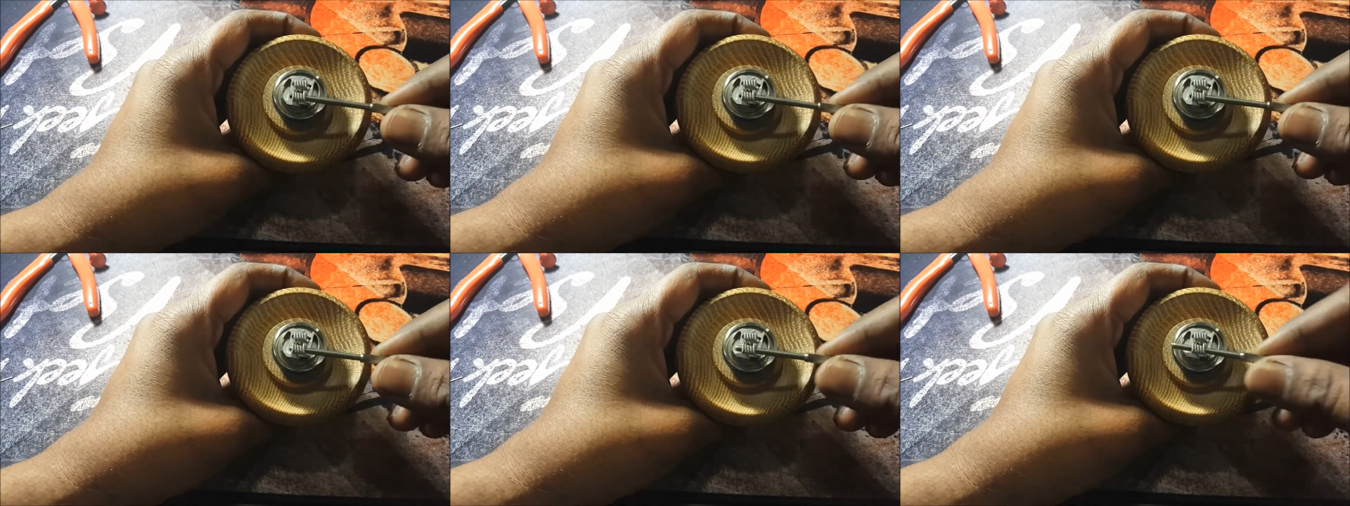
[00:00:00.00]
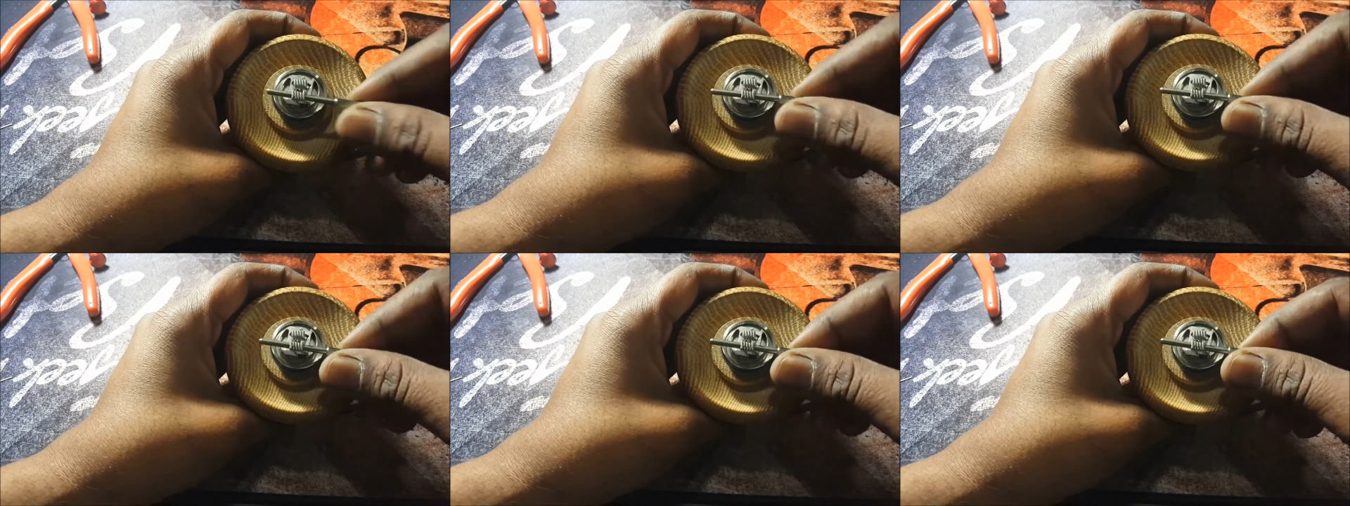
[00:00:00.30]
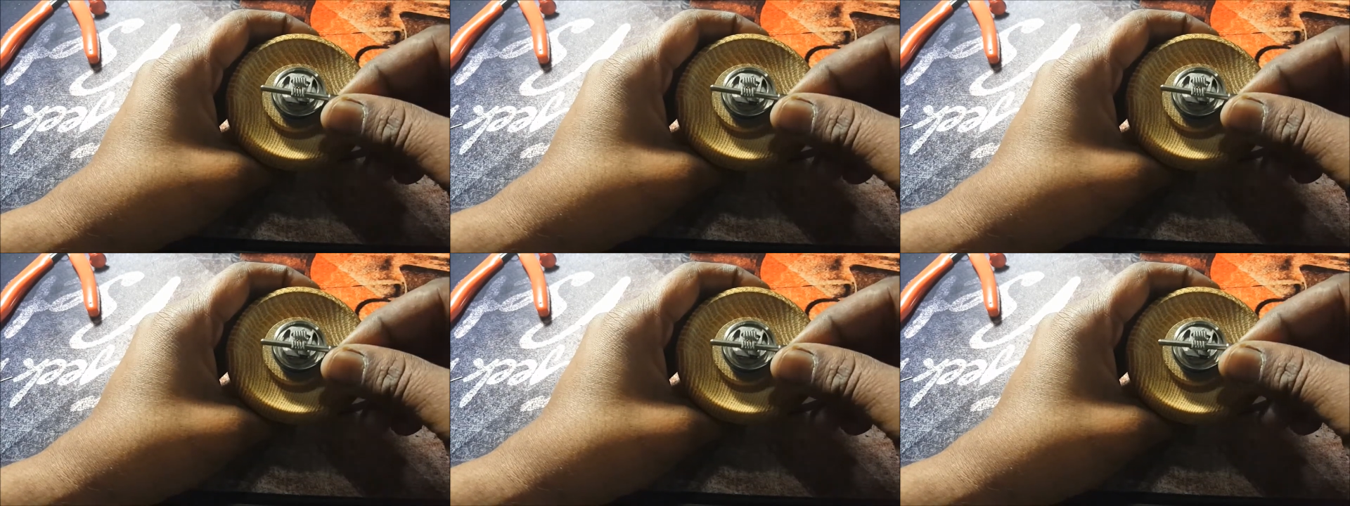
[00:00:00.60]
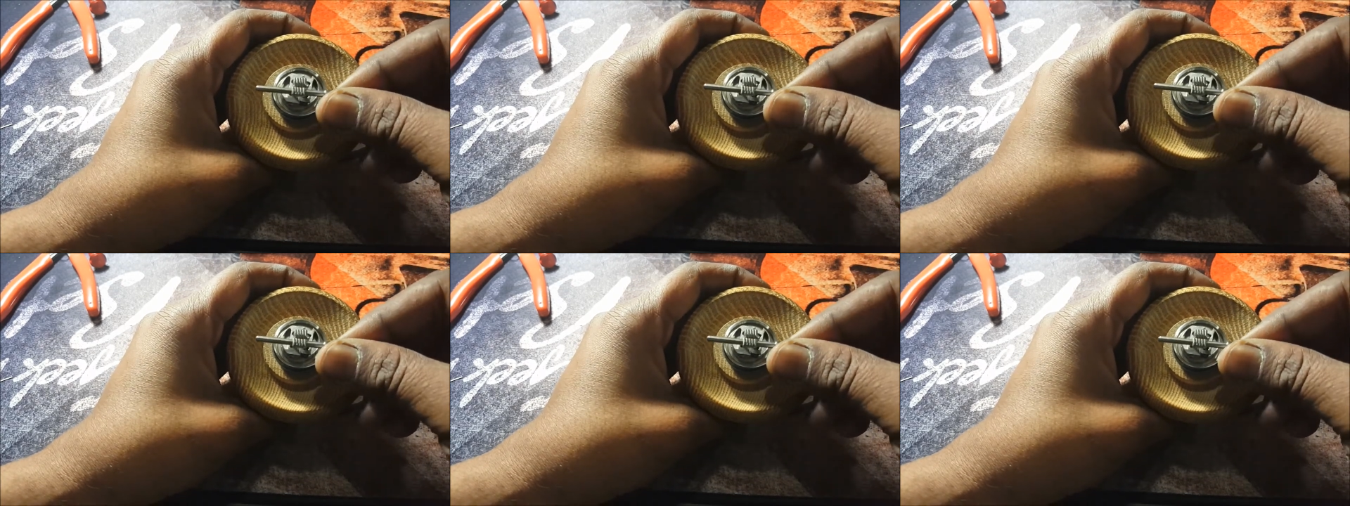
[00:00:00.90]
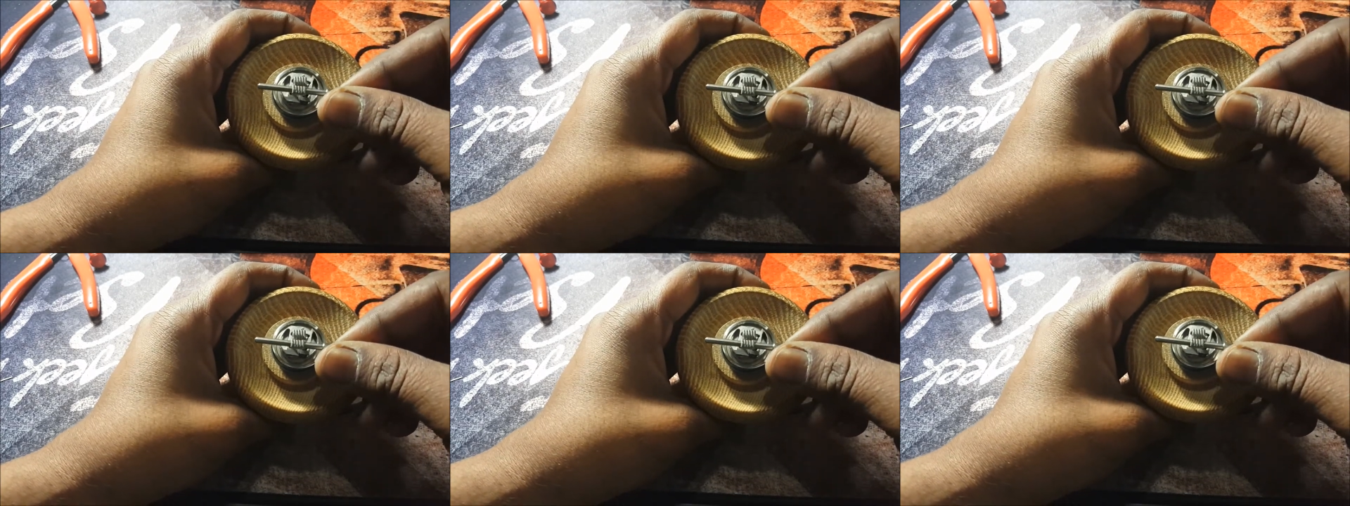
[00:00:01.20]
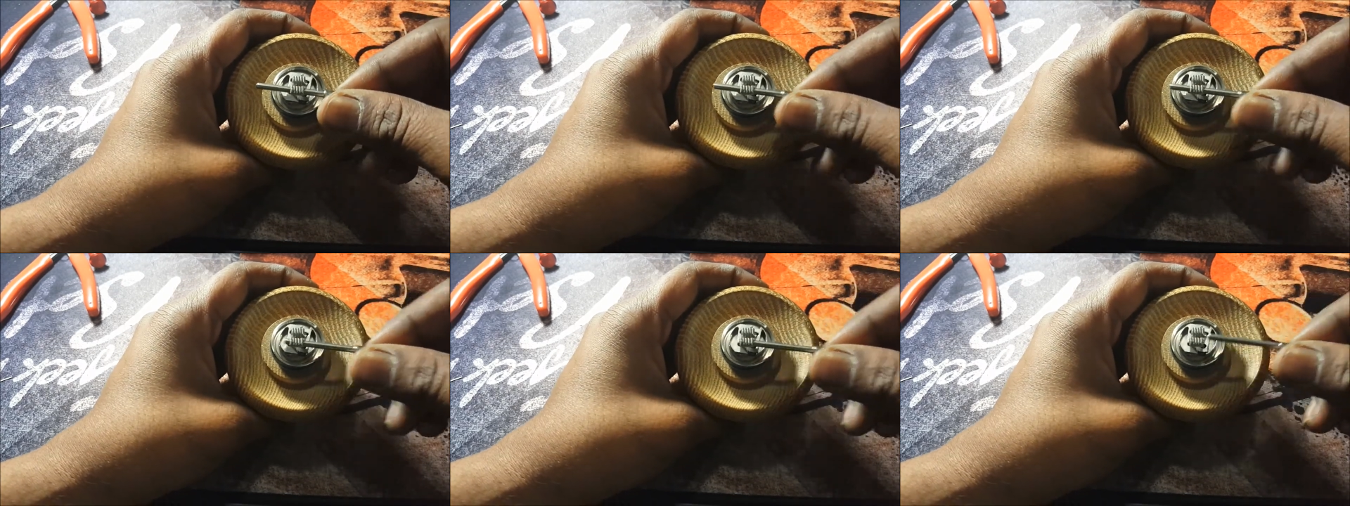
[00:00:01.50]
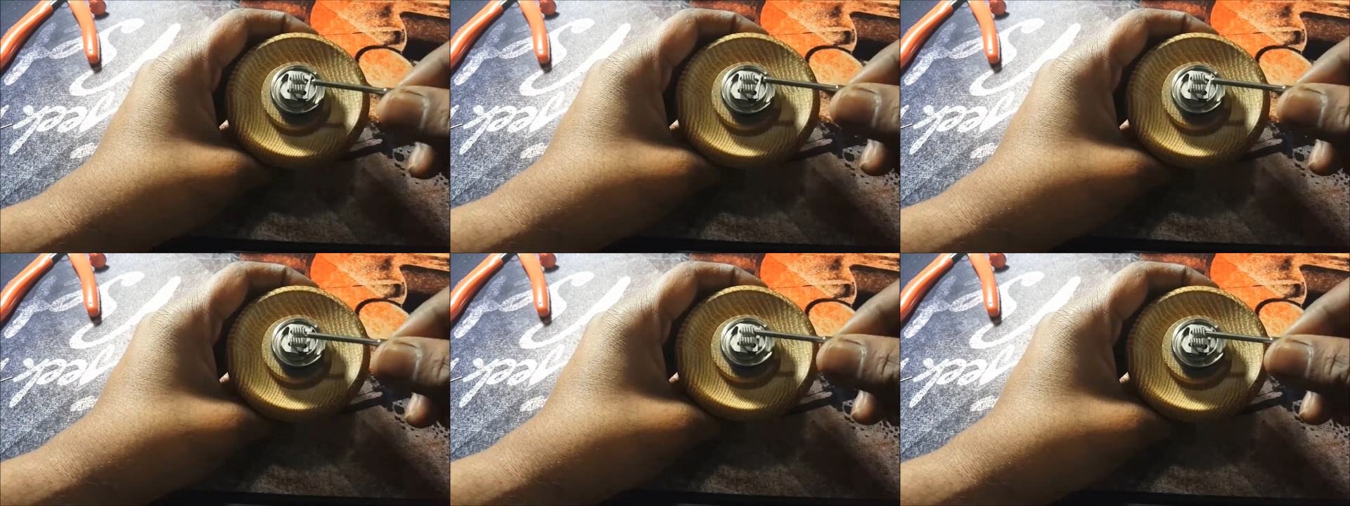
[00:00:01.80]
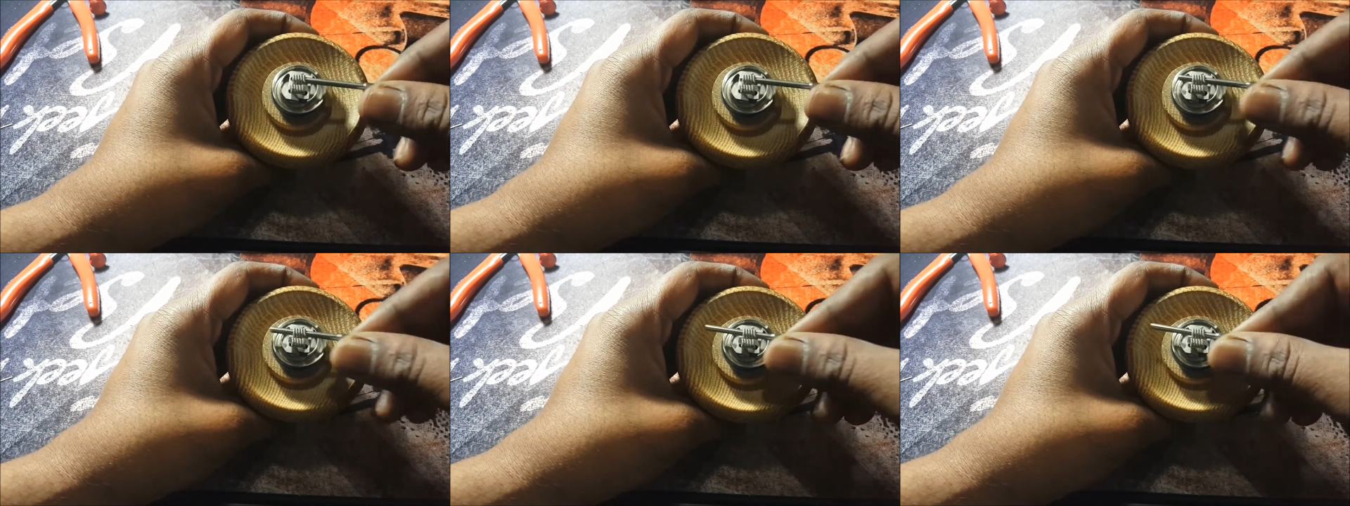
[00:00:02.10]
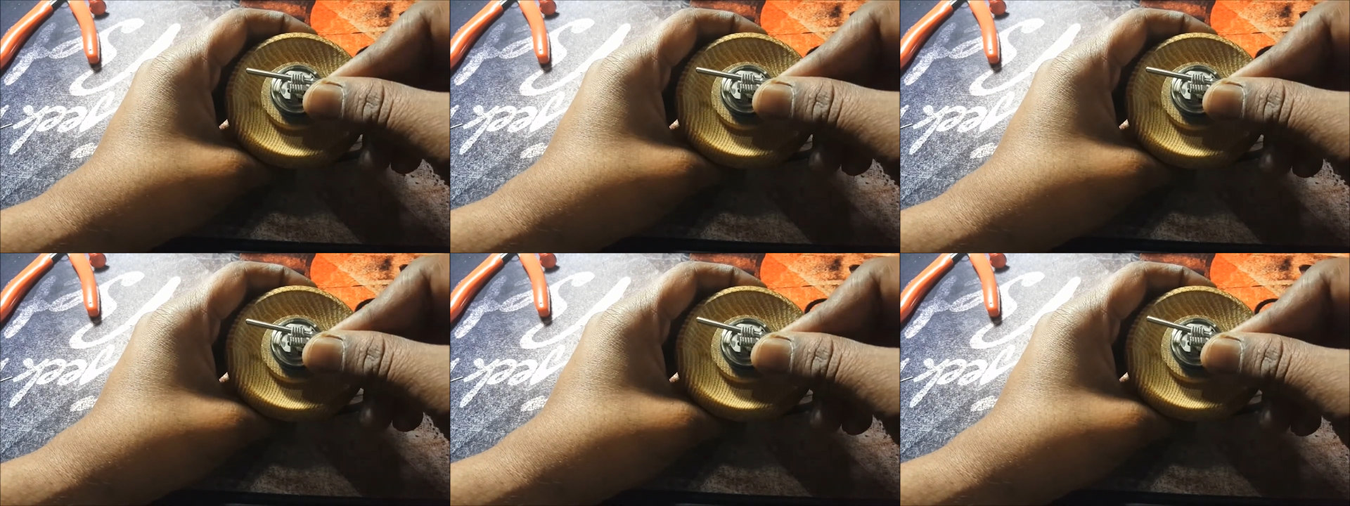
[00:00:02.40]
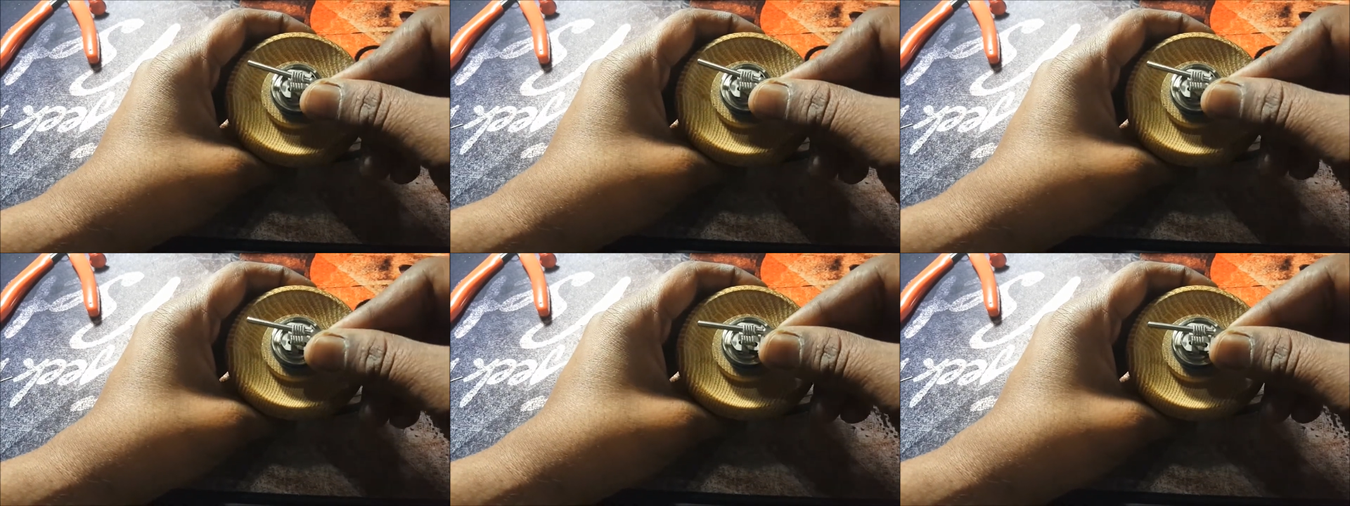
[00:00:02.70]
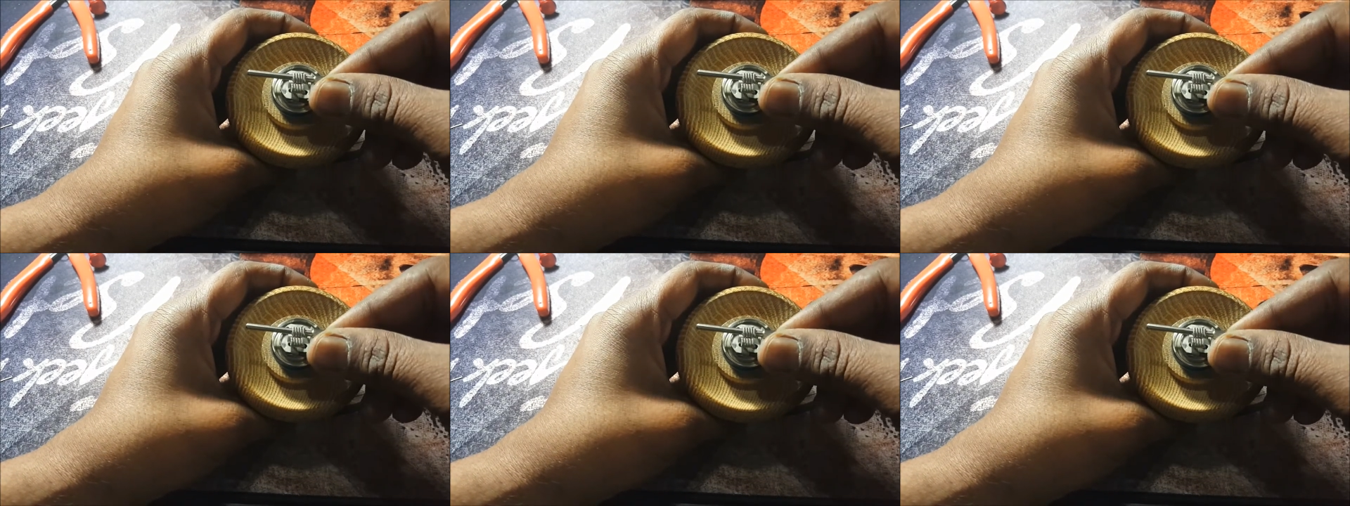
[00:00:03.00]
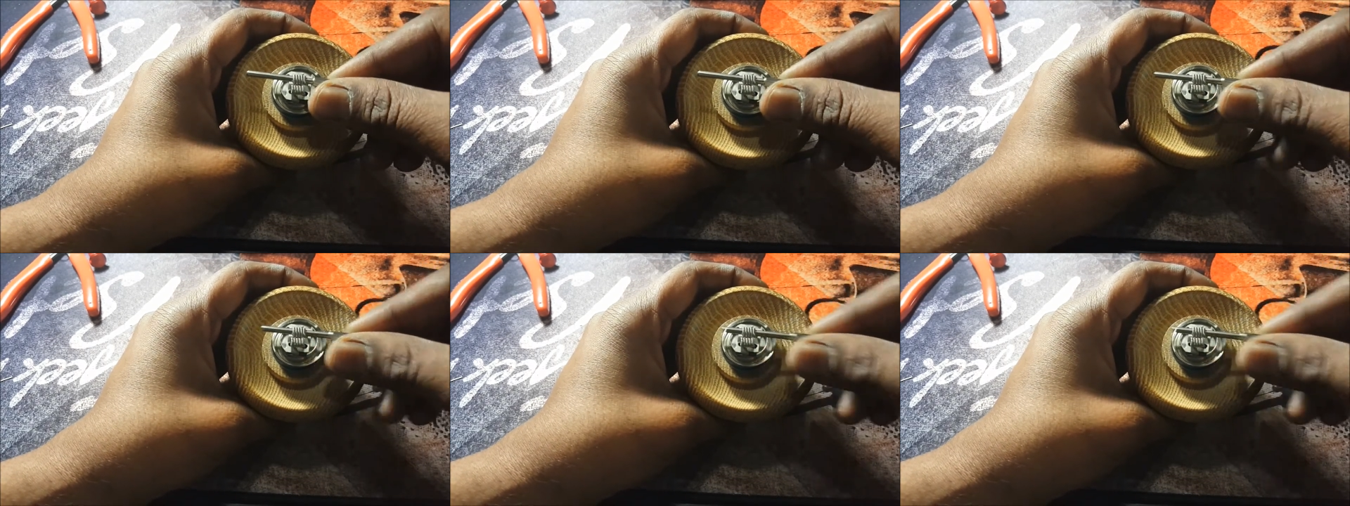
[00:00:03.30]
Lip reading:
(no speaker visible)